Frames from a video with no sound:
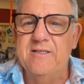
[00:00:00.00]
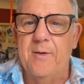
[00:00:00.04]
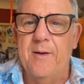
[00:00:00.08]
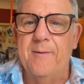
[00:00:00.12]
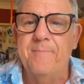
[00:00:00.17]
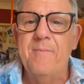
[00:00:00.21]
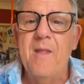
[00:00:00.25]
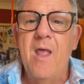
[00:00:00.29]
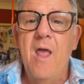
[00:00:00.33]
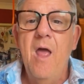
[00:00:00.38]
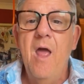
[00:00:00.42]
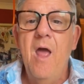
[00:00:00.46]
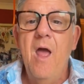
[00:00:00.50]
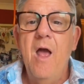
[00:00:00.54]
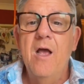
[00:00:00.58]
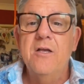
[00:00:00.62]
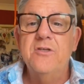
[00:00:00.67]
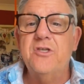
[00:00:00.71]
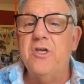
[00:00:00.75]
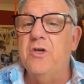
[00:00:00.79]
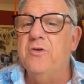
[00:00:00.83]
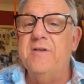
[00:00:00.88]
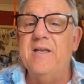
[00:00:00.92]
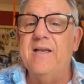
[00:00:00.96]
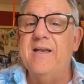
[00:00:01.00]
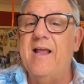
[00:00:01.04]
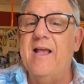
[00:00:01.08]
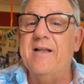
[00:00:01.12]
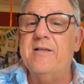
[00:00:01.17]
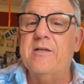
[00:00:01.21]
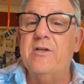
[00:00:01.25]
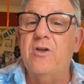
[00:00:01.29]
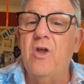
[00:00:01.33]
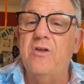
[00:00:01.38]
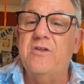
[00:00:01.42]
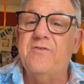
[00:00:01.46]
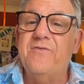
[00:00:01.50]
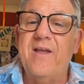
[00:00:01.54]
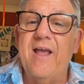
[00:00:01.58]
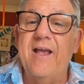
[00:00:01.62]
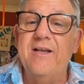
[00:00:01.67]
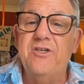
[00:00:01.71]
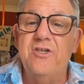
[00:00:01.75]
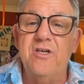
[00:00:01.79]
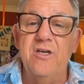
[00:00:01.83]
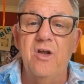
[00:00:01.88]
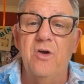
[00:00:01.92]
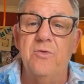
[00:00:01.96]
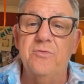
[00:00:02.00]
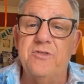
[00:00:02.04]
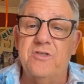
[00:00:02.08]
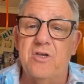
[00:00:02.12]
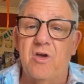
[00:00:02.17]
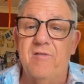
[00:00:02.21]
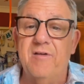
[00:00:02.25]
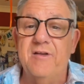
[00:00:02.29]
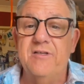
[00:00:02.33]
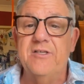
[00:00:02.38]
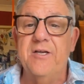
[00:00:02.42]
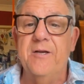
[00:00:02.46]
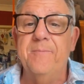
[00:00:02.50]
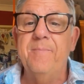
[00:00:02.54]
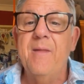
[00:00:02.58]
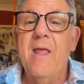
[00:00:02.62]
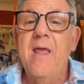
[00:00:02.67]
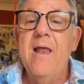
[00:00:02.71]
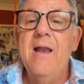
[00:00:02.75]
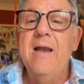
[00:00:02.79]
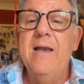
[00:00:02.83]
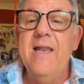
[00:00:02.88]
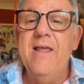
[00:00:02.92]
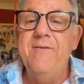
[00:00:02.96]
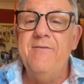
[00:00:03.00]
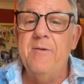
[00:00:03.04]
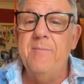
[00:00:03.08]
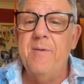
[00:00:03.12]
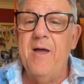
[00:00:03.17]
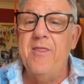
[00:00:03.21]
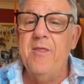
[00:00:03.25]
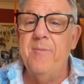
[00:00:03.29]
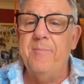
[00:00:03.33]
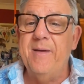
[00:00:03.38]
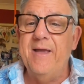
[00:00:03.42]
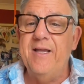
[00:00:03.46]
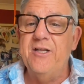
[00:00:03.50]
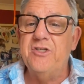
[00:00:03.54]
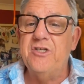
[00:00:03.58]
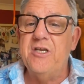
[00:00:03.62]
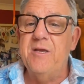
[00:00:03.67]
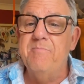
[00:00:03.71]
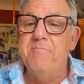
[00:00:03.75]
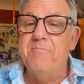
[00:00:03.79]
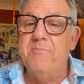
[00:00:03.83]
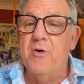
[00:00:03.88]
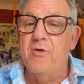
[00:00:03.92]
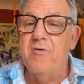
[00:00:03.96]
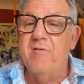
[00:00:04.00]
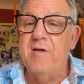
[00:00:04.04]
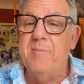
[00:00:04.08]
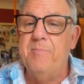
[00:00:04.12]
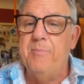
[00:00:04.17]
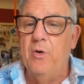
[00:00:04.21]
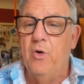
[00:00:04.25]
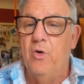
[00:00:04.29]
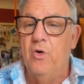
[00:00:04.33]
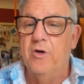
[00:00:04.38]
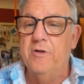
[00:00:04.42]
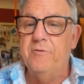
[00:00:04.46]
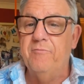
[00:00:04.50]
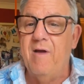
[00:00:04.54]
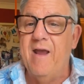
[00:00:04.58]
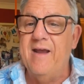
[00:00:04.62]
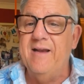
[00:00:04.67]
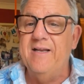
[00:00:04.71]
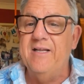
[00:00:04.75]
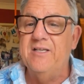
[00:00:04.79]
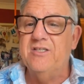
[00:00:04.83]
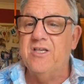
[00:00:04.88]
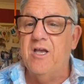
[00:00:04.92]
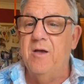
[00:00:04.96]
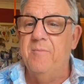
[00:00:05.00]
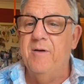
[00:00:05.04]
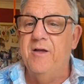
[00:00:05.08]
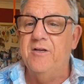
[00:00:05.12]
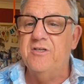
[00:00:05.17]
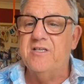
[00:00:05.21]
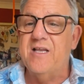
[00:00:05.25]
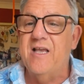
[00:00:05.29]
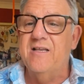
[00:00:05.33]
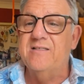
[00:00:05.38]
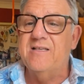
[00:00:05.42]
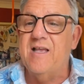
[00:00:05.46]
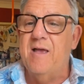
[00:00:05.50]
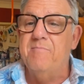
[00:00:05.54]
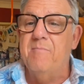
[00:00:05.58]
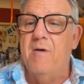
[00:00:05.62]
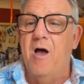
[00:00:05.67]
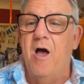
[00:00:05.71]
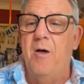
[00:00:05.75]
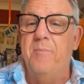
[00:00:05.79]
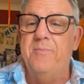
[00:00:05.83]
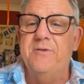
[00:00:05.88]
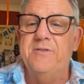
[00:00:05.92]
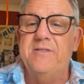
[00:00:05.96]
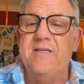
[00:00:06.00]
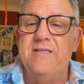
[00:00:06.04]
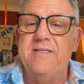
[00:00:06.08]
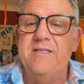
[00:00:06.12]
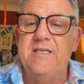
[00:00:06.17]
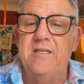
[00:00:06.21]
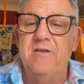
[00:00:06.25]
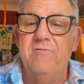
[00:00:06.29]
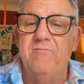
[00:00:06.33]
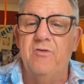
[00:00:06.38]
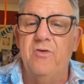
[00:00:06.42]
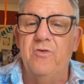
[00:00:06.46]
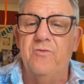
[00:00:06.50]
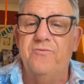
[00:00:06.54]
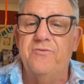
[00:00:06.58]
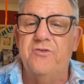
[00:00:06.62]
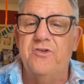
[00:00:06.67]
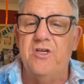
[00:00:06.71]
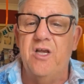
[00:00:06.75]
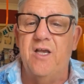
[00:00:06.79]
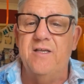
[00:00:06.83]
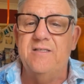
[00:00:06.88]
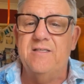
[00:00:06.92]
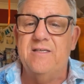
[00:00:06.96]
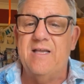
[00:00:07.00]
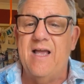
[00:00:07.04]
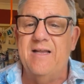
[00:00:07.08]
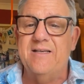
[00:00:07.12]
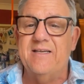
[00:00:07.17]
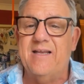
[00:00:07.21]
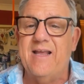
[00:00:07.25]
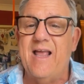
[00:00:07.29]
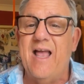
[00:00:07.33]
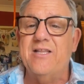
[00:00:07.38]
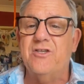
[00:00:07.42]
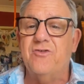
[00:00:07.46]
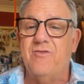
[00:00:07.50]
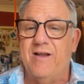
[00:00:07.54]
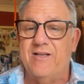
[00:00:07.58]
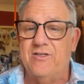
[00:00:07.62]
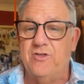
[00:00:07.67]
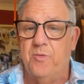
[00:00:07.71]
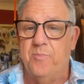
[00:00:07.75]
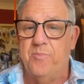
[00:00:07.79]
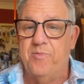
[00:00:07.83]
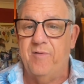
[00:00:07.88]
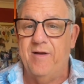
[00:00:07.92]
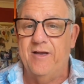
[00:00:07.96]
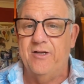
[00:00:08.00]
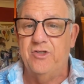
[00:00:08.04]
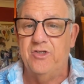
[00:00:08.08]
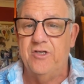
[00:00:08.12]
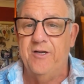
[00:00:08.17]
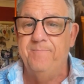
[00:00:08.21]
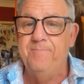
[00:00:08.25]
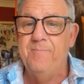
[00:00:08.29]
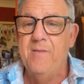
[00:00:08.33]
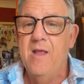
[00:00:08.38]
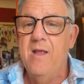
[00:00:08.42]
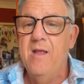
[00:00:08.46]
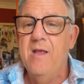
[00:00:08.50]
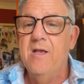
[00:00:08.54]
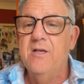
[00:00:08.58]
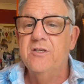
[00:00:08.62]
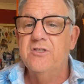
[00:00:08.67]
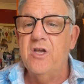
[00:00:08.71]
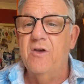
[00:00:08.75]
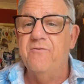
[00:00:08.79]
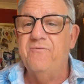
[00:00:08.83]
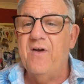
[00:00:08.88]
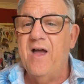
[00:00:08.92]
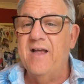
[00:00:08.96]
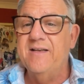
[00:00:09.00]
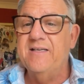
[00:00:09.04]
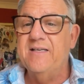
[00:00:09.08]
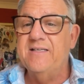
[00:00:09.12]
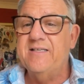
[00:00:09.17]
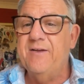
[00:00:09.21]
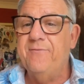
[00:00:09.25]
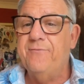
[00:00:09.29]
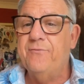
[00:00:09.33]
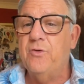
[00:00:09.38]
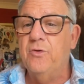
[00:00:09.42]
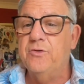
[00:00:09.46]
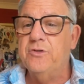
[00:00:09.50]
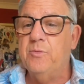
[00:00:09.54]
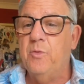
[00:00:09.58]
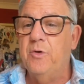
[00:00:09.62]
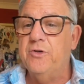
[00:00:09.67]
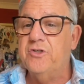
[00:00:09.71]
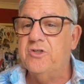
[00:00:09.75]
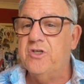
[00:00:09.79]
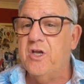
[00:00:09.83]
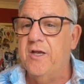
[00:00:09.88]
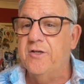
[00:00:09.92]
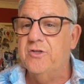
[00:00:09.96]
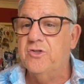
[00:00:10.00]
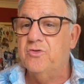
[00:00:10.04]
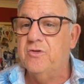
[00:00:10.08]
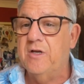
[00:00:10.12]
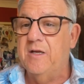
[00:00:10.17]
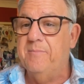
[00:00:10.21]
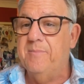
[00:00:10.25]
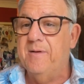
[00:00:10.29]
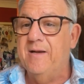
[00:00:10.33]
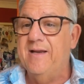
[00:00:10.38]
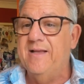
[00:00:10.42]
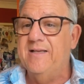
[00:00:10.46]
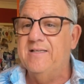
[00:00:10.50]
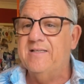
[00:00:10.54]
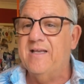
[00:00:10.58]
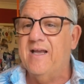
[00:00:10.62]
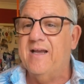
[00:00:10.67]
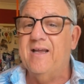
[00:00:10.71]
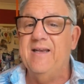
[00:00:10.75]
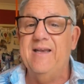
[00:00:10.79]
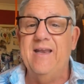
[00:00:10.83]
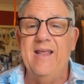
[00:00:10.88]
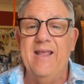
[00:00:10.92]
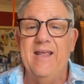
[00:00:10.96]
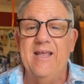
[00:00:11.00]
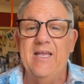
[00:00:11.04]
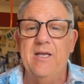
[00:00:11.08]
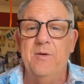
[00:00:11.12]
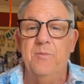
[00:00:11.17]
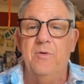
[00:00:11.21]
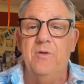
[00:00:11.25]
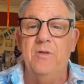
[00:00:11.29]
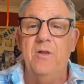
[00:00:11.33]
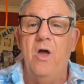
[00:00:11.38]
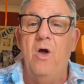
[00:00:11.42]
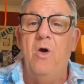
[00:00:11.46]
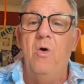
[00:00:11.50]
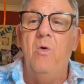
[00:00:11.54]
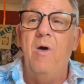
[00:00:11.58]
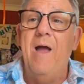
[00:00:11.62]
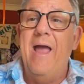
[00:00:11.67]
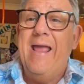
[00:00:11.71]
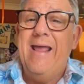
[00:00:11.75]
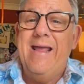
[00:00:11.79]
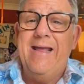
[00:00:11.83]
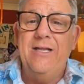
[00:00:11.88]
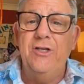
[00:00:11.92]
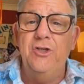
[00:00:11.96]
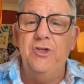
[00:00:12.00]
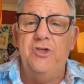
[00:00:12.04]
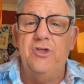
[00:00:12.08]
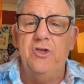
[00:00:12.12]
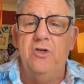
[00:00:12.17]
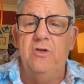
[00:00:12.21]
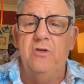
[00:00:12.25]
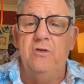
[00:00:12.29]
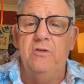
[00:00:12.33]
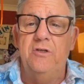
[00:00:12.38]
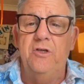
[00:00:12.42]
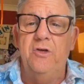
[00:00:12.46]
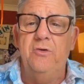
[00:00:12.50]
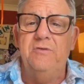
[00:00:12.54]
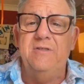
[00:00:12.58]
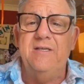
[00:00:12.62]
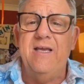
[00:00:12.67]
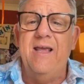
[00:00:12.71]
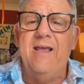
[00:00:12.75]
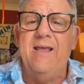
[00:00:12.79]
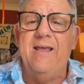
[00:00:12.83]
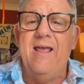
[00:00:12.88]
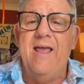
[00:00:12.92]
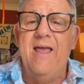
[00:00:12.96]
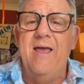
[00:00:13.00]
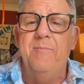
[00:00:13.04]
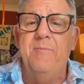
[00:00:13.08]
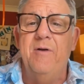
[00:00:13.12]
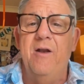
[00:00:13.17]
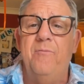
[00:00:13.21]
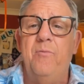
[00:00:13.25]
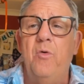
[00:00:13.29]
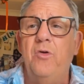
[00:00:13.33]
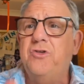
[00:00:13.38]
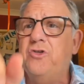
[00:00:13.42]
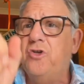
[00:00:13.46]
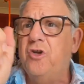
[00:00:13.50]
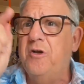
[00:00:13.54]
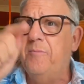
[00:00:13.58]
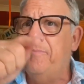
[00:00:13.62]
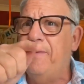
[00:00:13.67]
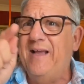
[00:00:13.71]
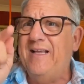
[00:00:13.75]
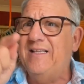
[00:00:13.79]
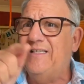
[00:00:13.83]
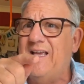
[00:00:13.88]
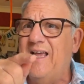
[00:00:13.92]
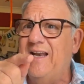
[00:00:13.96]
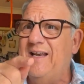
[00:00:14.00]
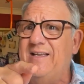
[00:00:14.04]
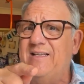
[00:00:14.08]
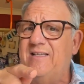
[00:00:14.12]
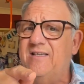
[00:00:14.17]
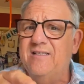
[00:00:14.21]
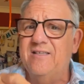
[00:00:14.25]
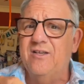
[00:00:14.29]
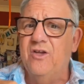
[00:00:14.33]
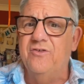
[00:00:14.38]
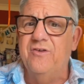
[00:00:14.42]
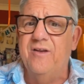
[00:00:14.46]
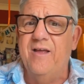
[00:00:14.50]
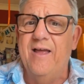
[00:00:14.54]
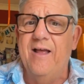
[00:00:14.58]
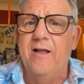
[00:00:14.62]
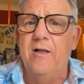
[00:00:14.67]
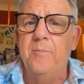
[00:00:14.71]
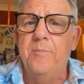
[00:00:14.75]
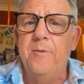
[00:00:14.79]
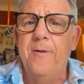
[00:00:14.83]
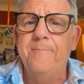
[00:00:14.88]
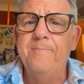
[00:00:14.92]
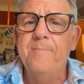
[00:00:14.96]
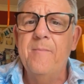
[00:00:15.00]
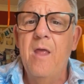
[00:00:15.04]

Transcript: Anyway, Sue didn't get a notification. Oh, sorry, Sue. Living by the beach in Buryport. Raining so much, sounds like marbles hitting the roof. Just had a cataract operation, so find it difficult to watch Sewing Street, but at least I can hear you all. Oh, Angel, you take care, my love. Watch on a big telly, doesn't that help?